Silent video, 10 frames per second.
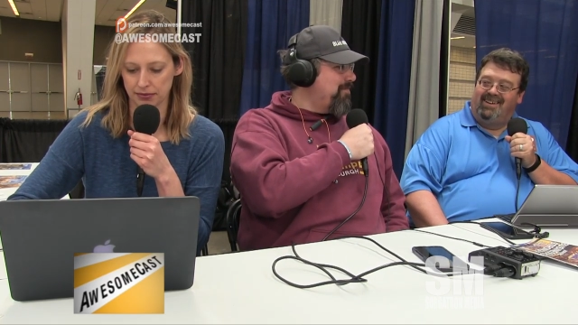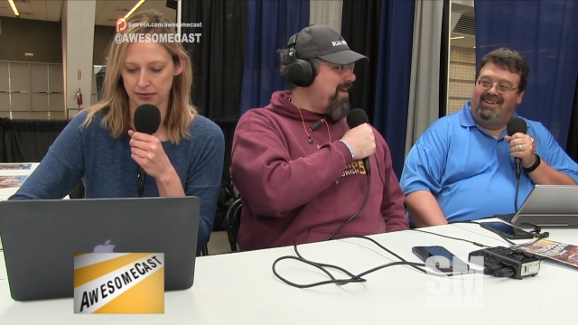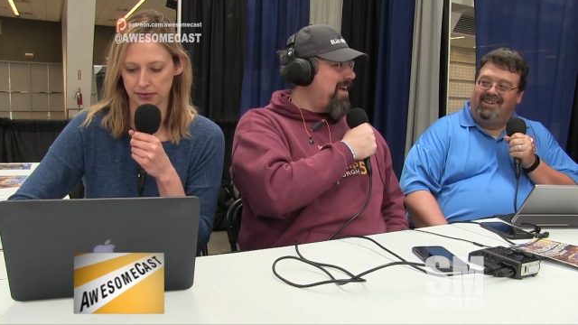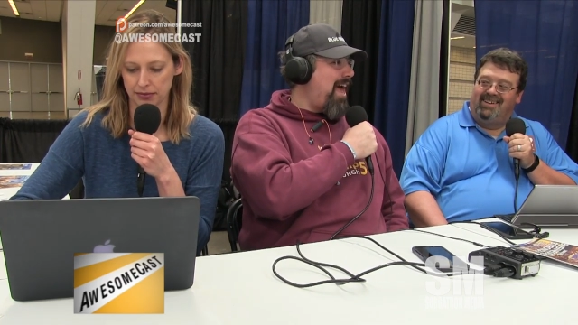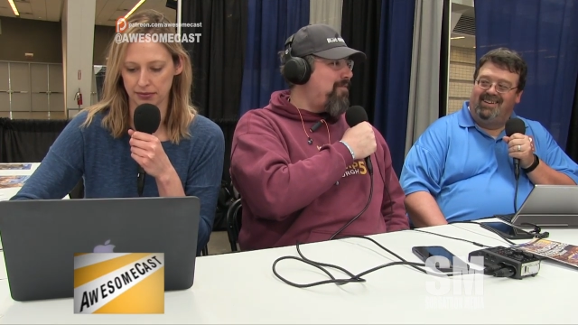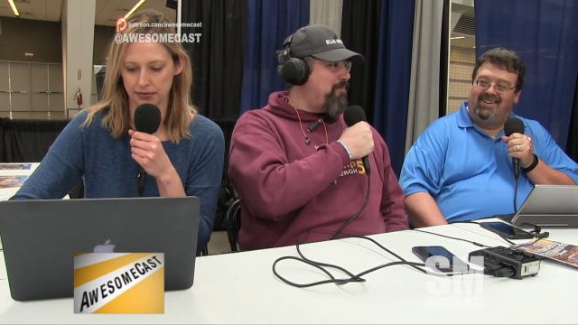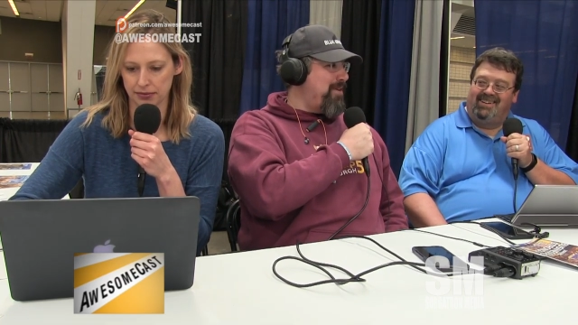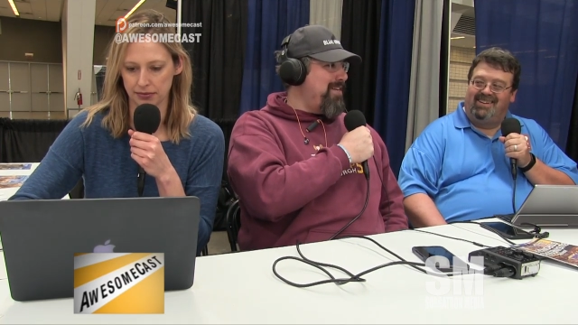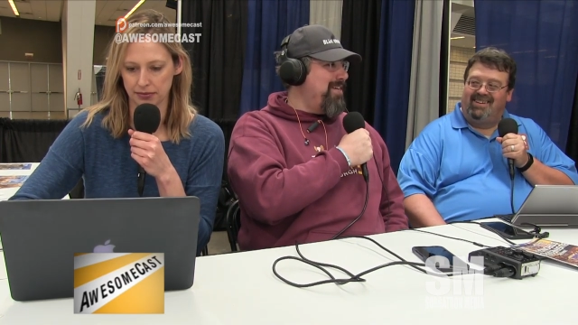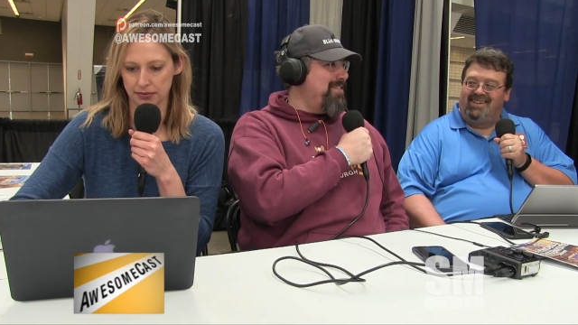Speaker 1: like have
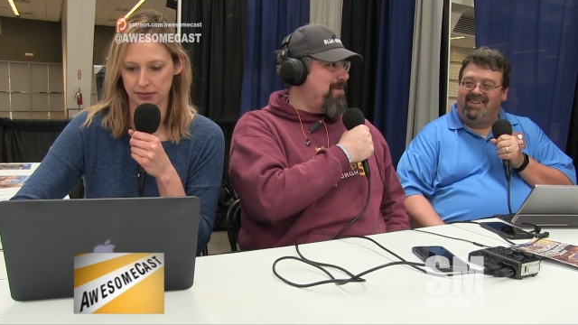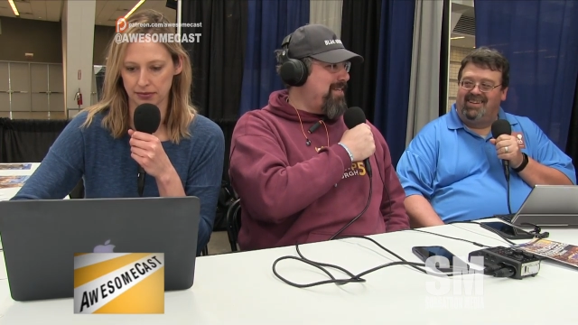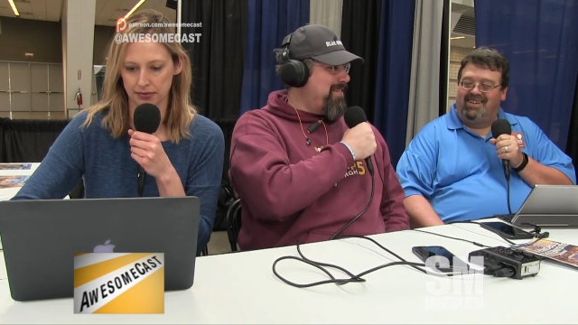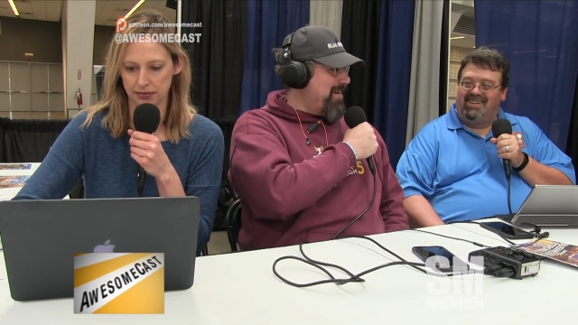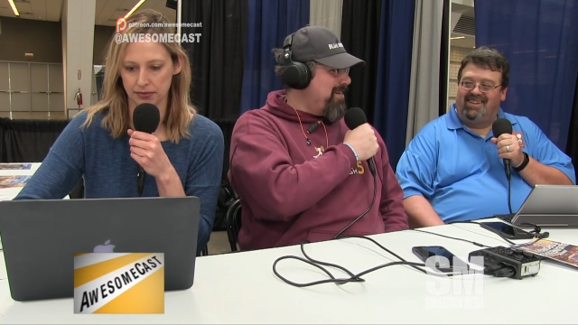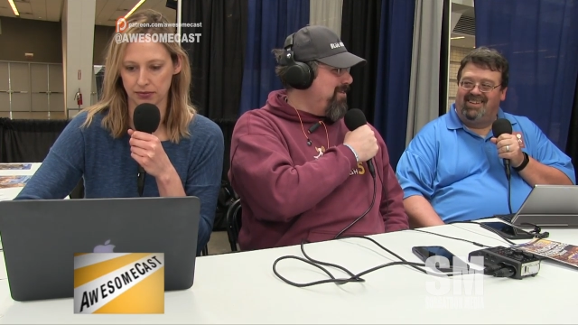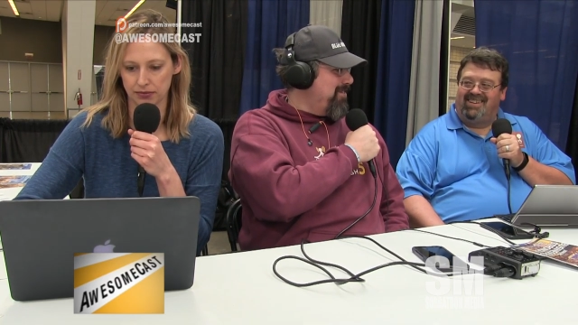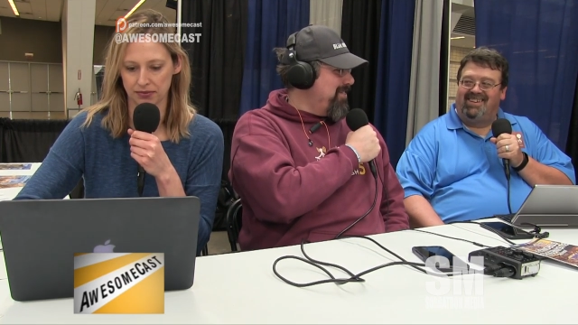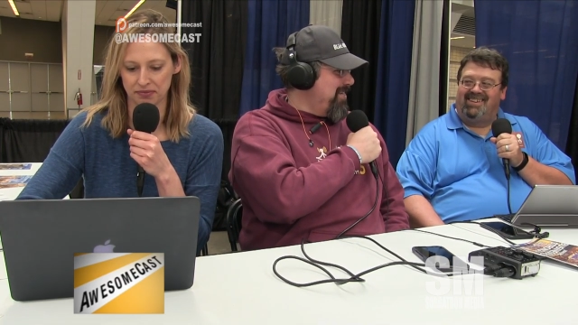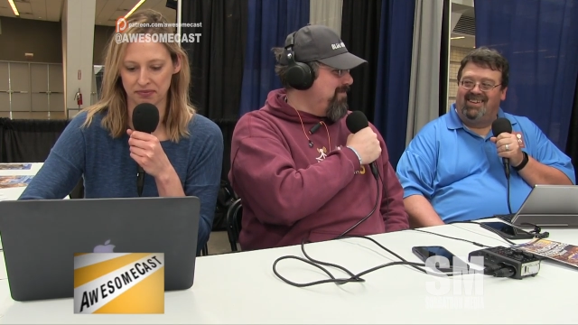opinions about
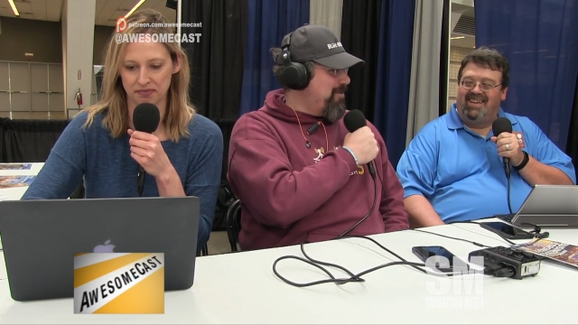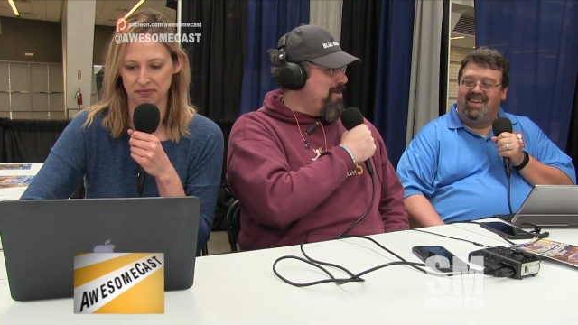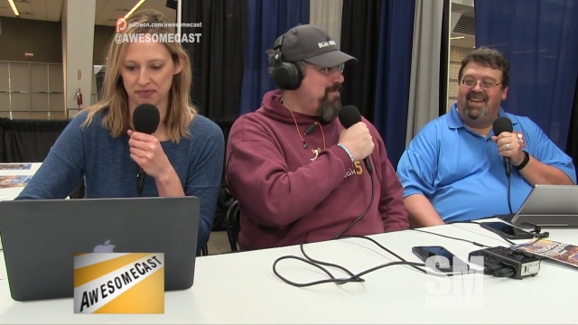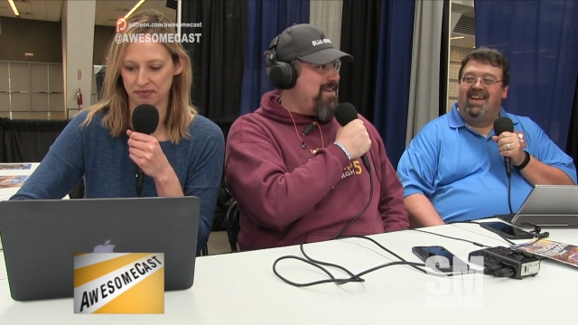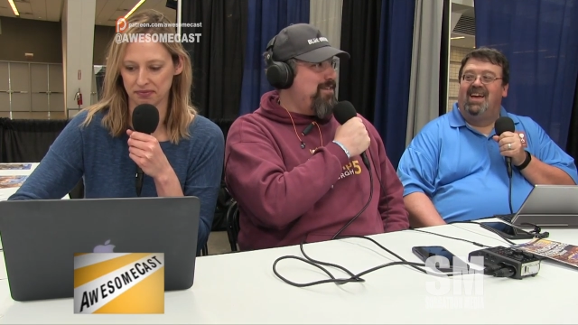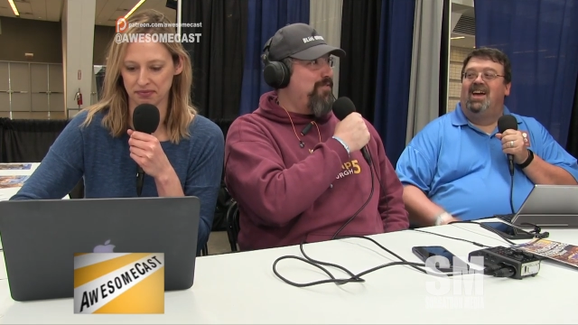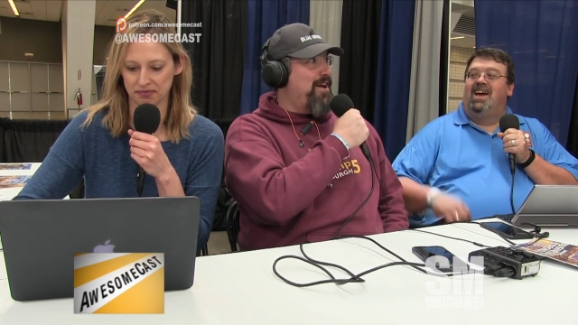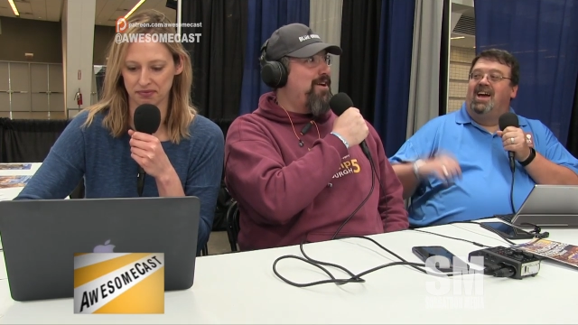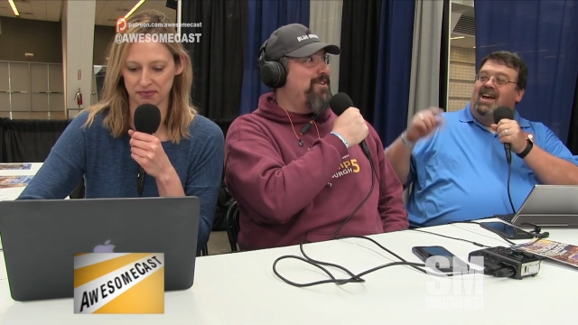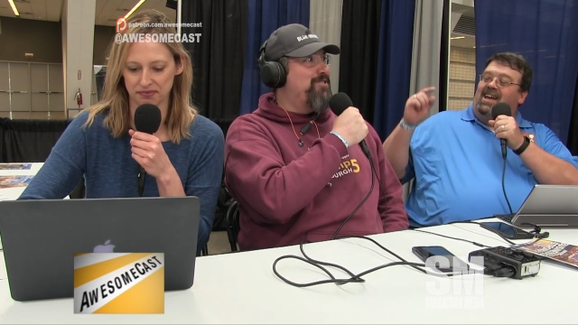technology in front of me, and he's
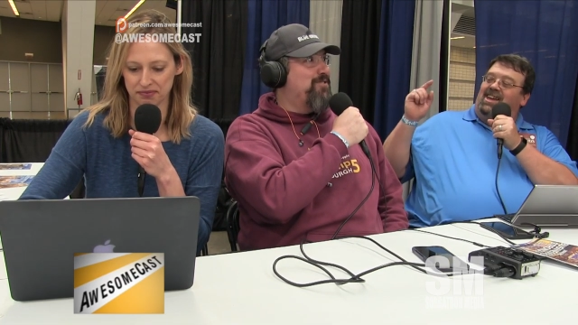very